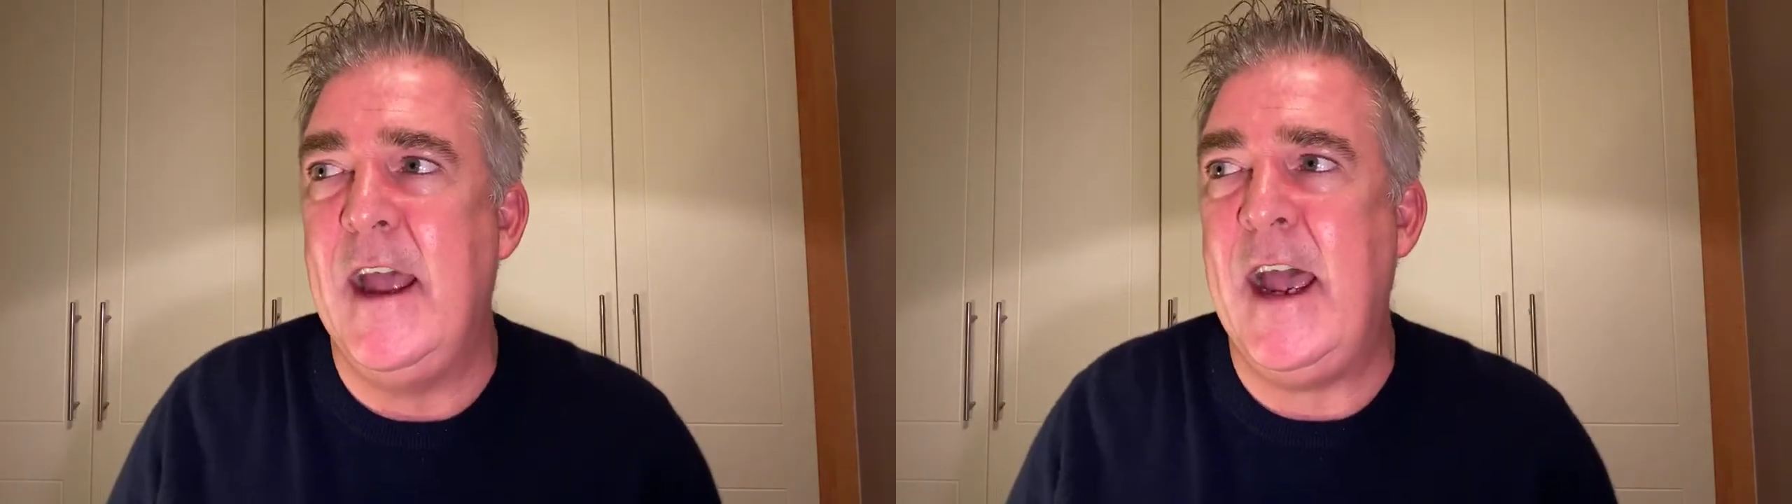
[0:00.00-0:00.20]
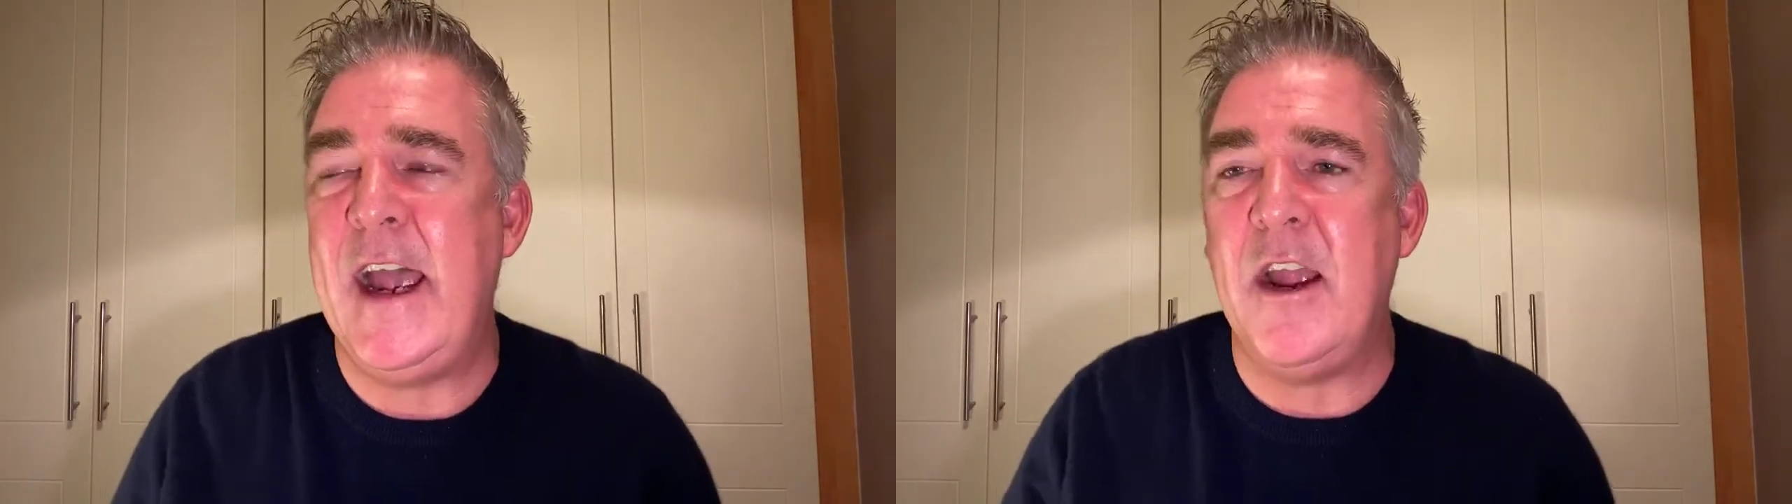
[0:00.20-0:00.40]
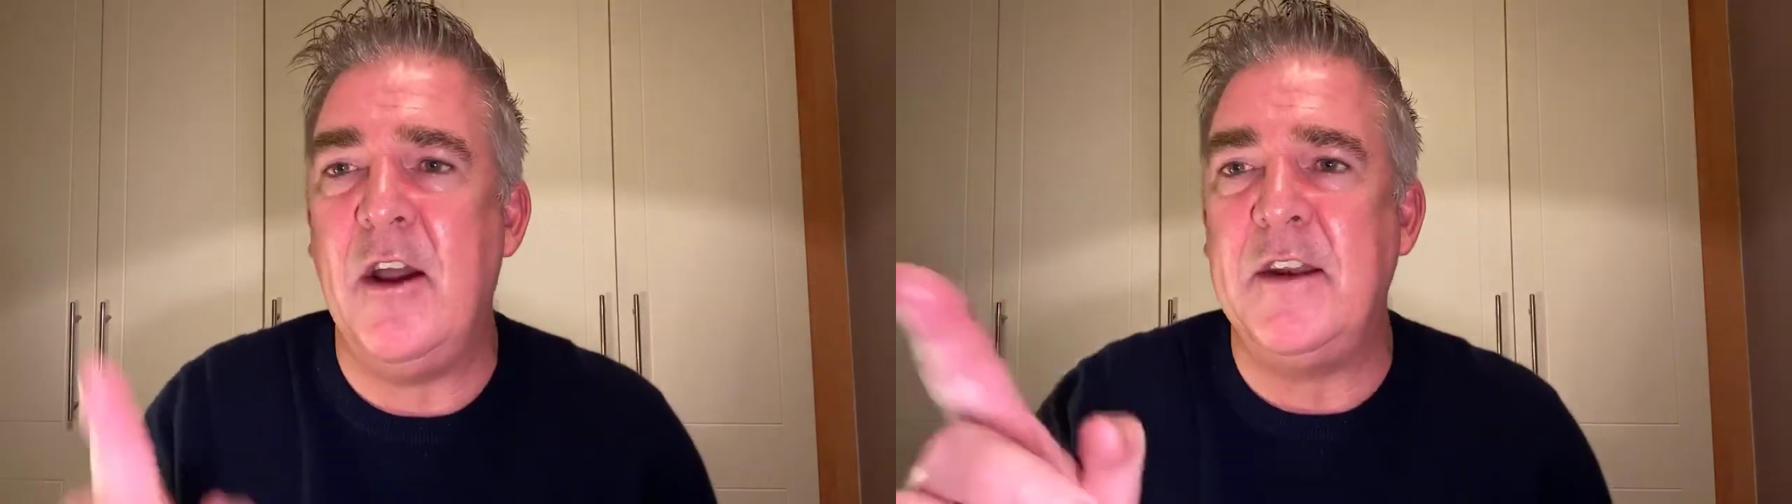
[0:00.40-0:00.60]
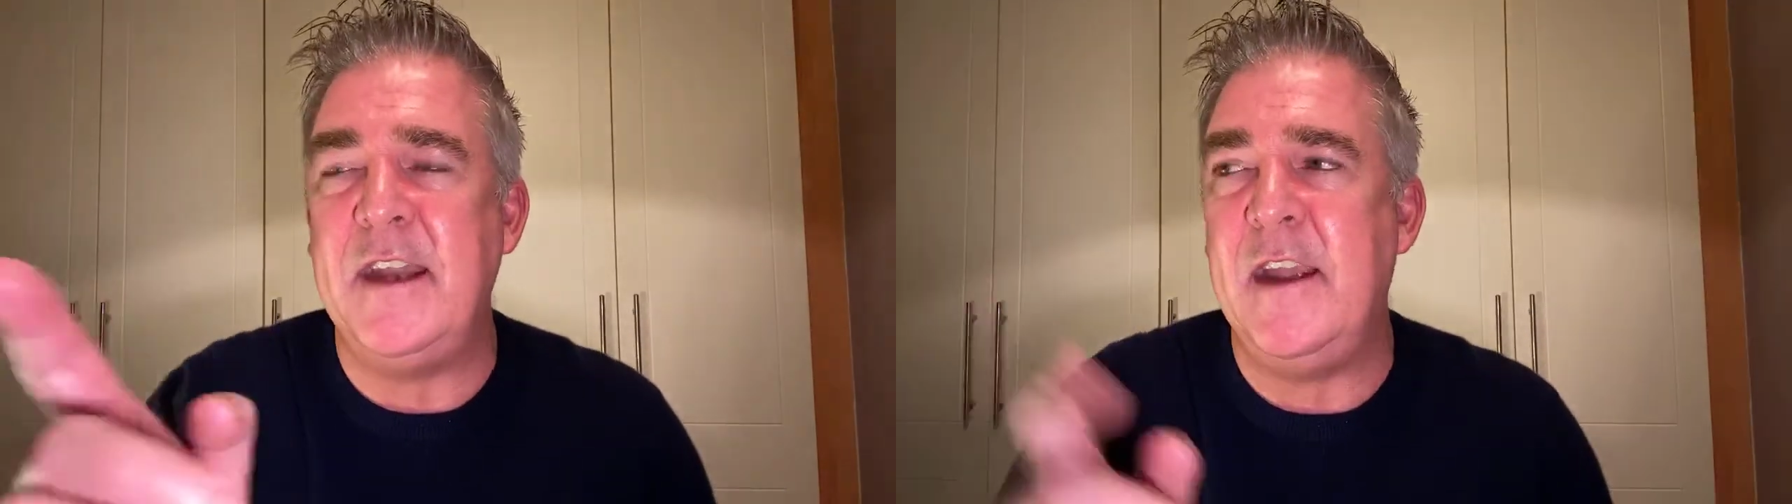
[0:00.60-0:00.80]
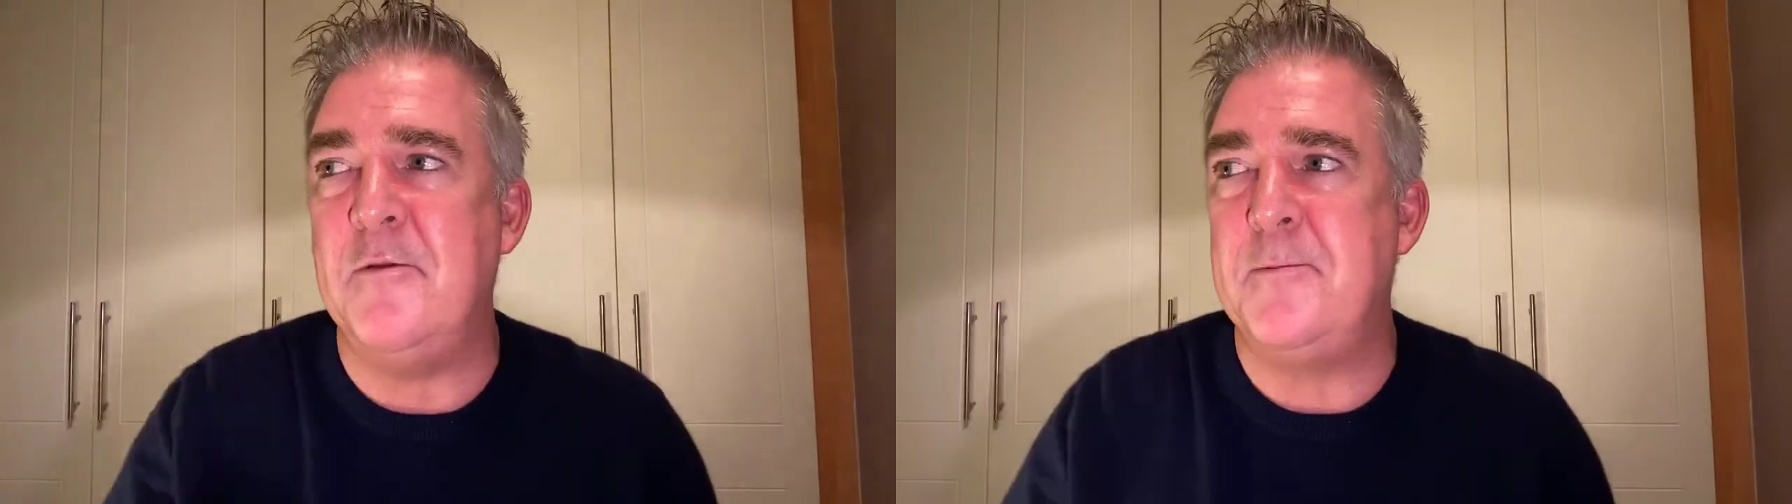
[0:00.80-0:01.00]
Hang on
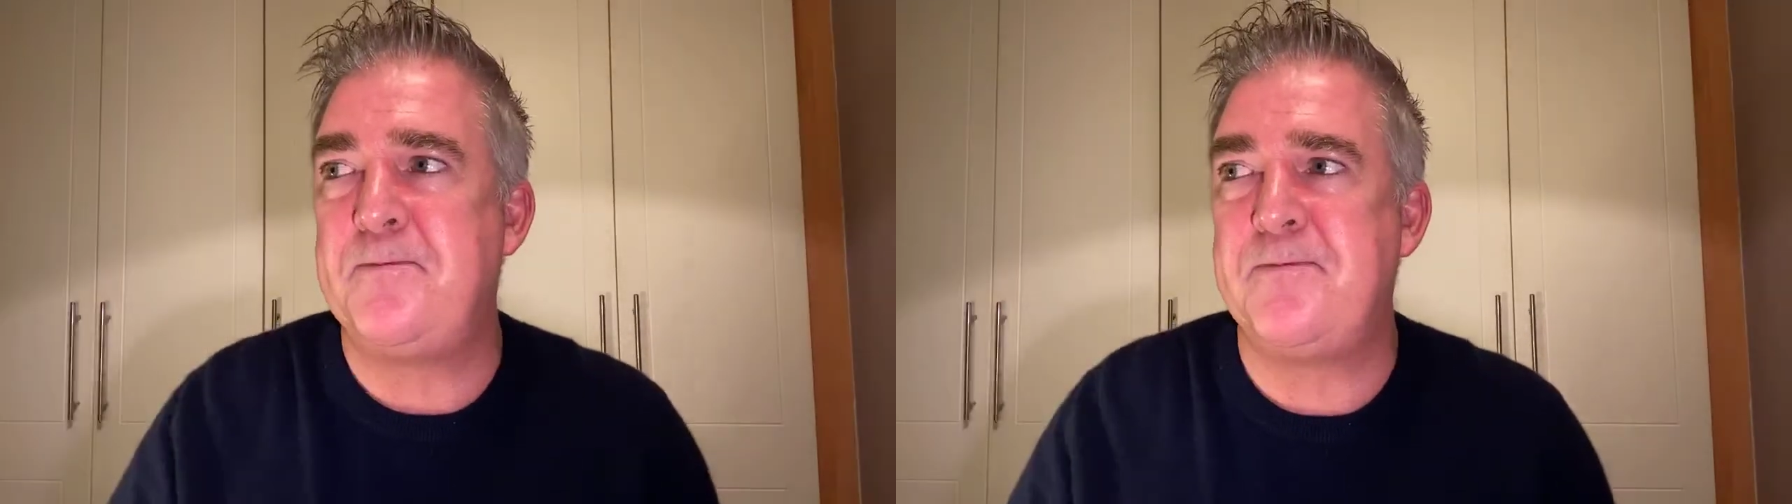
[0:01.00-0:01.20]
now.